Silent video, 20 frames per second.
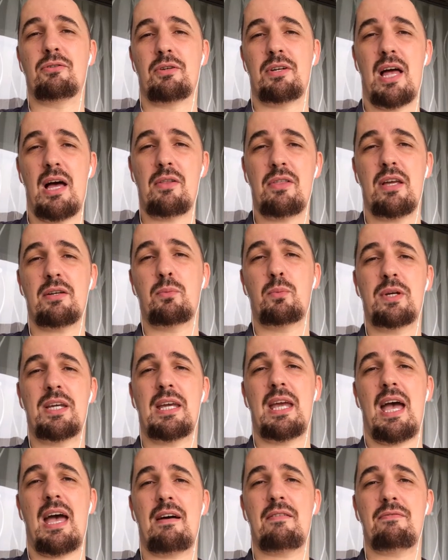So now that
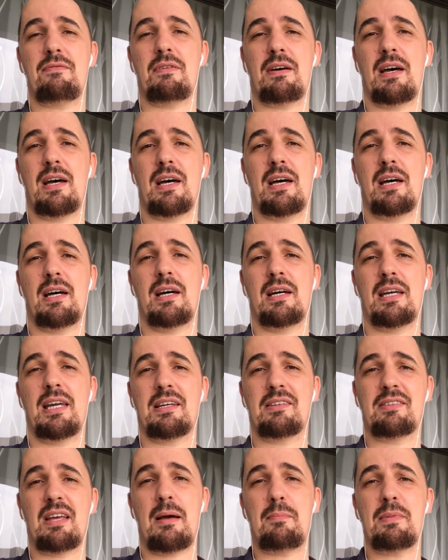we have
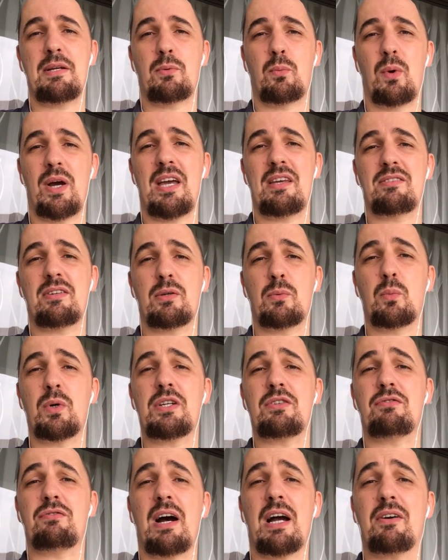examined ways in
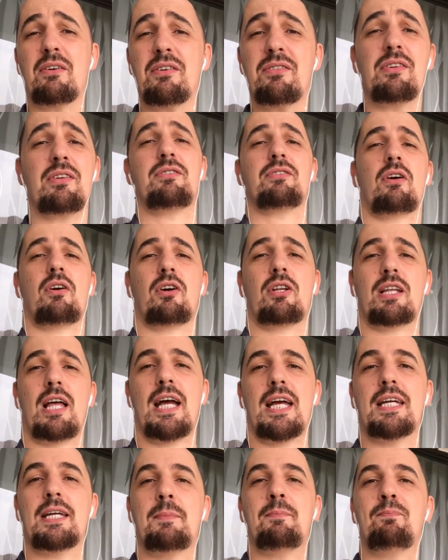which viruses are
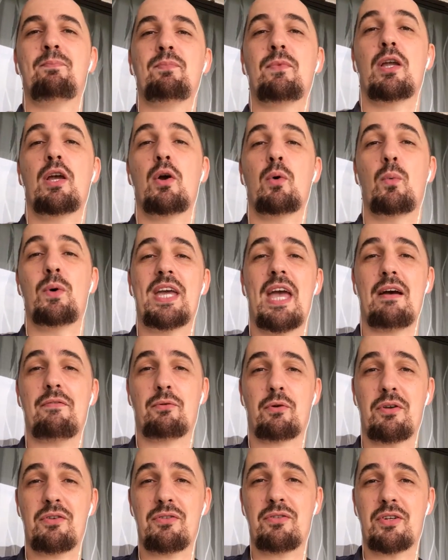alike, we
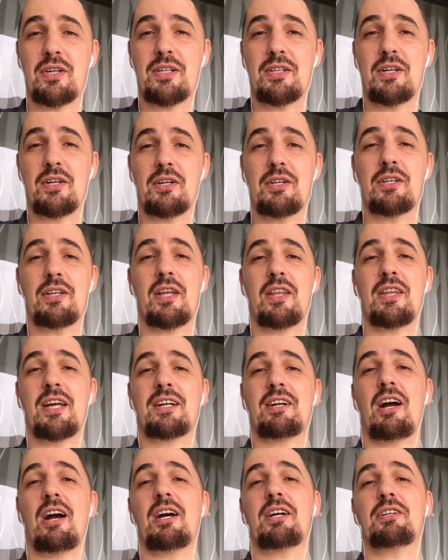have considered
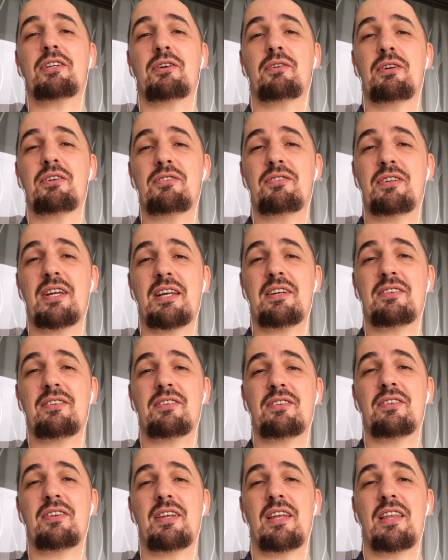the
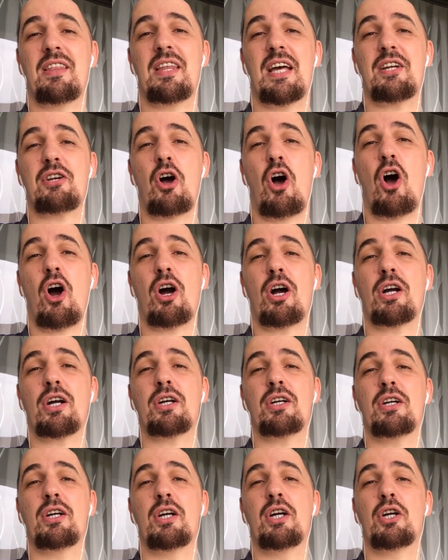characteristics that
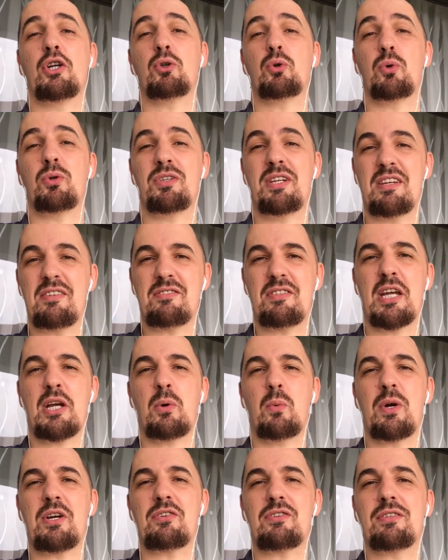are to
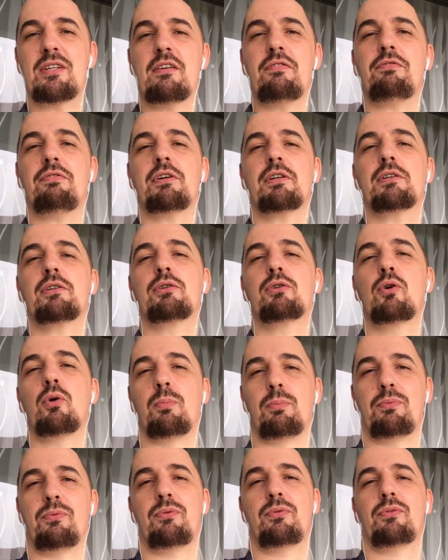distinguish different
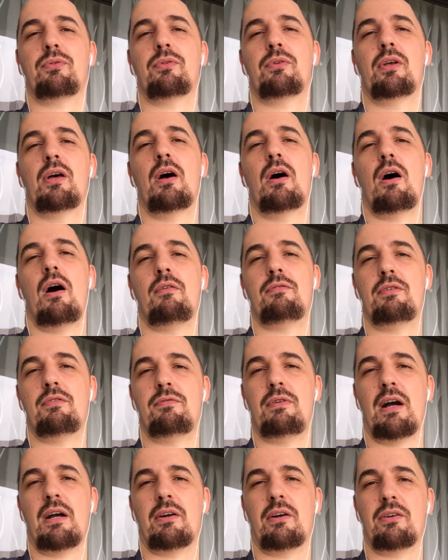groups of
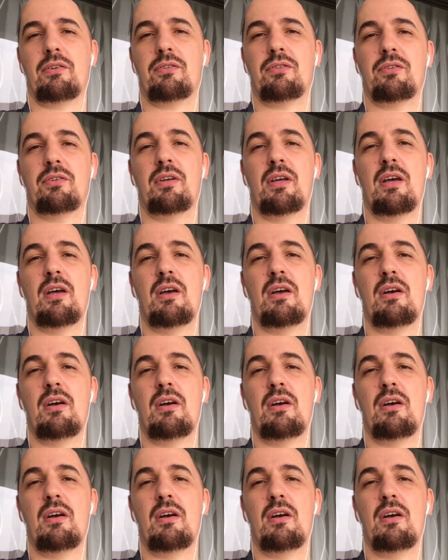the virus.